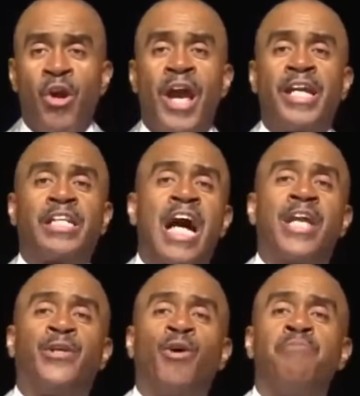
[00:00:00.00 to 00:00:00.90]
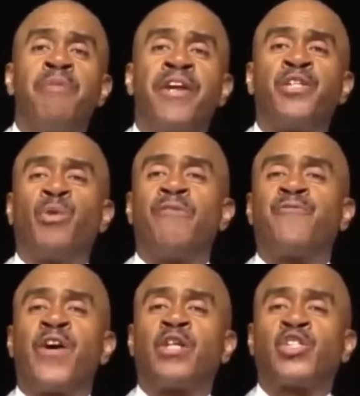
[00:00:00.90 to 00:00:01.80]
You ain't got no business with
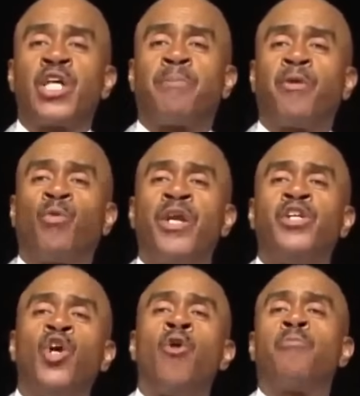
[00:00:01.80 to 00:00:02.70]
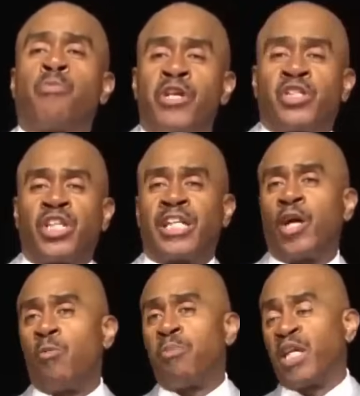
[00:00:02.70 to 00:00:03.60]
fellowship and with no preacher that
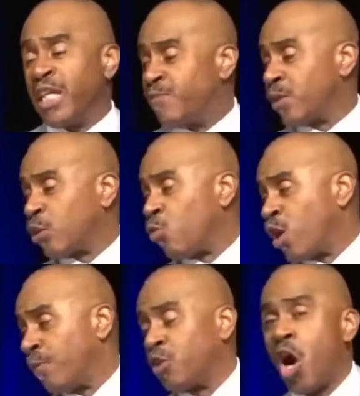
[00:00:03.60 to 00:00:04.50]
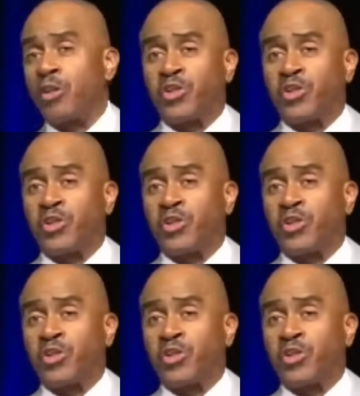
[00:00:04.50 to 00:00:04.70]
don't believe what the word of God